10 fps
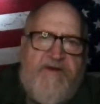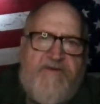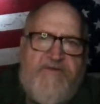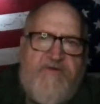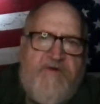
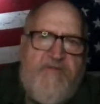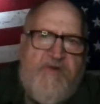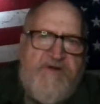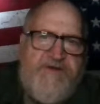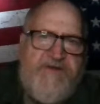do an
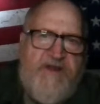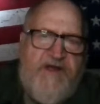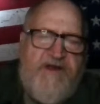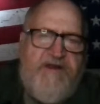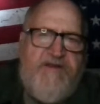emergency
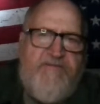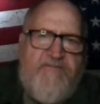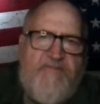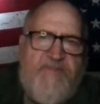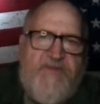landing
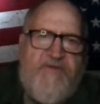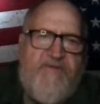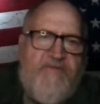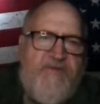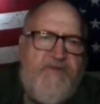
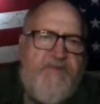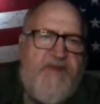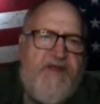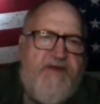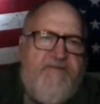with the
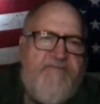plane.